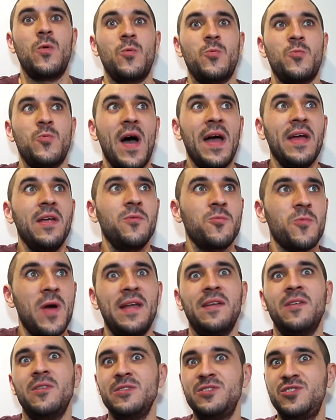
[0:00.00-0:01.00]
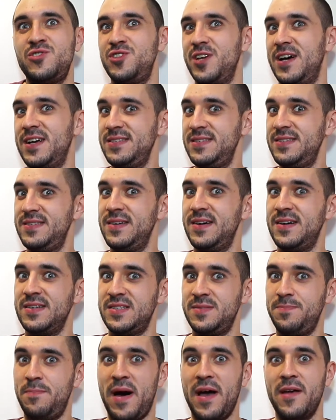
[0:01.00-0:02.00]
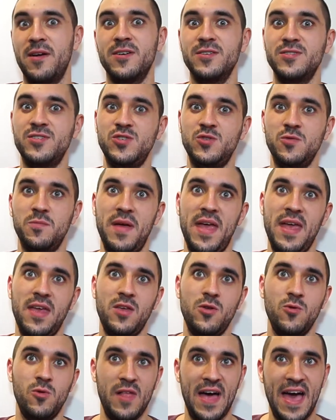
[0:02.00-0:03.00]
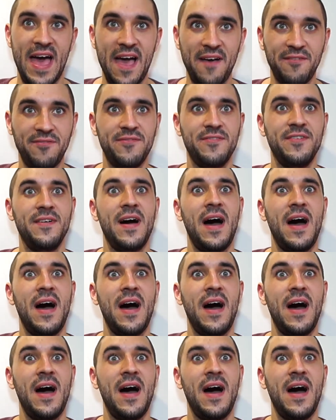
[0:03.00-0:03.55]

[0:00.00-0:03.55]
Ryan Reynolds just aspires to make you laugh.